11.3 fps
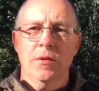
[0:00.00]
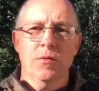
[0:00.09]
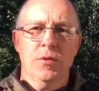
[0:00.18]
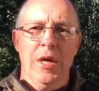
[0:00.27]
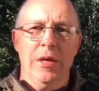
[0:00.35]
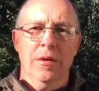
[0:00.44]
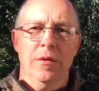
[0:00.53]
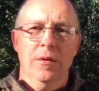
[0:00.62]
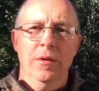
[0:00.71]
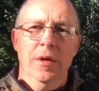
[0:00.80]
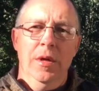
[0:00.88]
too
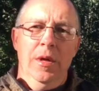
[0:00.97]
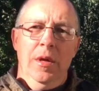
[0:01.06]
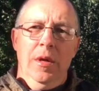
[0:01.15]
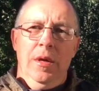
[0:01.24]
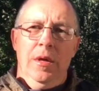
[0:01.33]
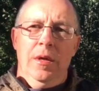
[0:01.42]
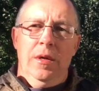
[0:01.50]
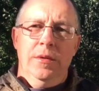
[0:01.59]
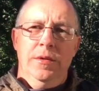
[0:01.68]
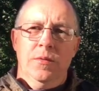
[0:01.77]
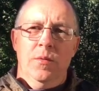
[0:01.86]
technical.
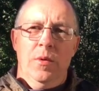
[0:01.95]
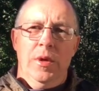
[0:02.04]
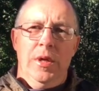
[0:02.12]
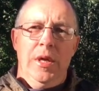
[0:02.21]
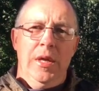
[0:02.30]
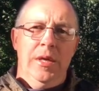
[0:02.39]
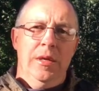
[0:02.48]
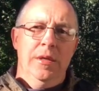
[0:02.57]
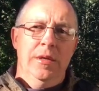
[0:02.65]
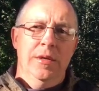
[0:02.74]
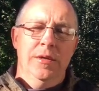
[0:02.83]
Just wanted to kind of
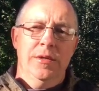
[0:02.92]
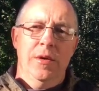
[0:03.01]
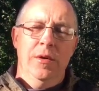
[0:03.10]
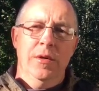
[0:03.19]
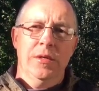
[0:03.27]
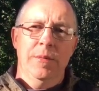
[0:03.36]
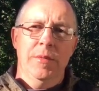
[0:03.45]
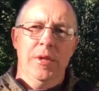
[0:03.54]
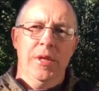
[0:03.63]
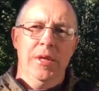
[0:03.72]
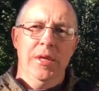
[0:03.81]
show you some of
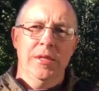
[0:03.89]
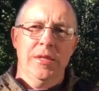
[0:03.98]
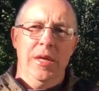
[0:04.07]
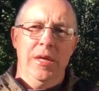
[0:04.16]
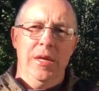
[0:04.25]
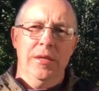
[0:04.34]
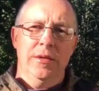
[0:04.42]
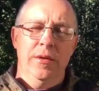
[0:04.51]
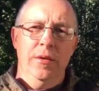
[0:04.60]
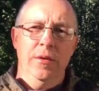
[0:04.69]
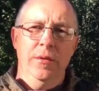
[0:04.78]
the things that I like
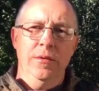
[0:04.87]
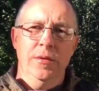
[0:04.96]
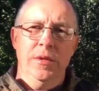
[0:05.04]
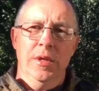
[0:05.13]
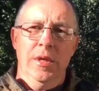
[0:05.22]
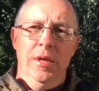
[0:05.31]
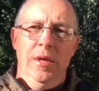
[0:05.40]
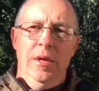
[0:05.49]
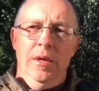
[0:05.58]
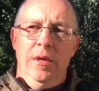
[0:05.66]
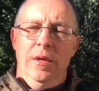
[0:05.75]
to use
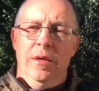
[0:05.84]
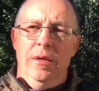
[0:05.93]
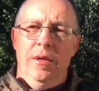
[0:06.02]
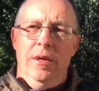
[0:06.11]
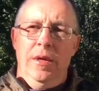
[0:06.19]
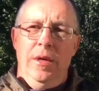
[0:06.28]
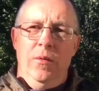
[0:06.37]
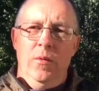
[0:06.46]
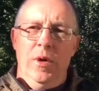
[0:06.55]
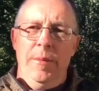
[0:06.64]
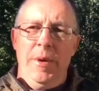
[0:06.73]

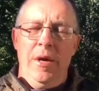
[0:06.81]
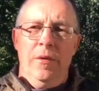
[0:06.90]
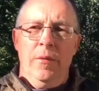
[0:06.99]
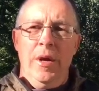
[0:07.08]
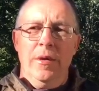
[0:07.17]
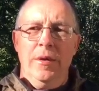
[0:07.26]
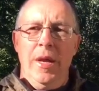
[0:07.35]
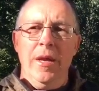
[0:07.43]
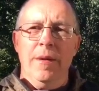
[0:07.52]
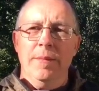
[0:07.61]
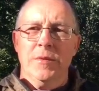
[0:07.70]
when I'm out and around
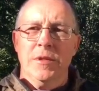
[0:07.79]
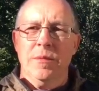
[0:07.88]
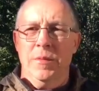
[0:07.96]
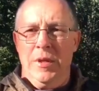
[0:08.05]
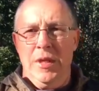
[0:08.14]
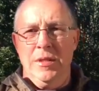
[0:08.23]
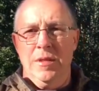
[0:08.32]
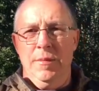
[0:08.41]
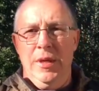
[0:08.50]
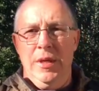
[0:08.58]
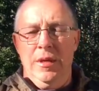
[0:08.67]
camp. Just some things
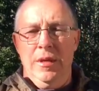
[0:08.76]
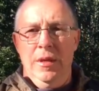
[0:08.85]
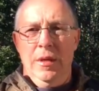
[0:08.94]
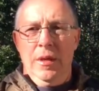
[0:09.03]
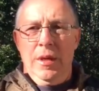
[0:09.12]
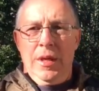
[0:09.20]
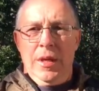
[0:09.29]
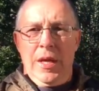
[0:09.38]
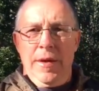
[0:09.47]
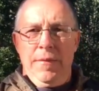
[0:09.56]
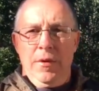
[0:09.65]
that make
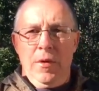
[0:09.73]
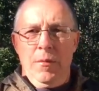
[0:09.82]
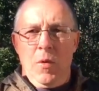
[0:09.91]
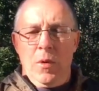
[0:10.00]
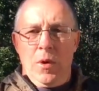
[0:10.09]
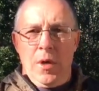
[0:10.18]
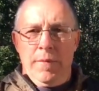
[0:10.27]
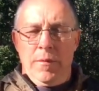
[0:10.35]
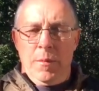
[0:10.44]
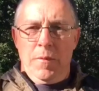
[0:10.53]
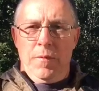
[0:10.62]
life a little more
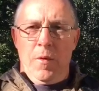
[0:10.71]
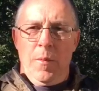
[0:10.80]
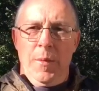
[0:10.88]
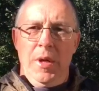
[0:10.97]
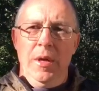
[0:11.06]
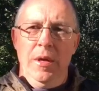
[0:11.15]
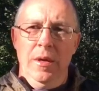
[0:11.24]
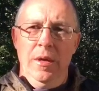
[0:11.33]
comfortable for me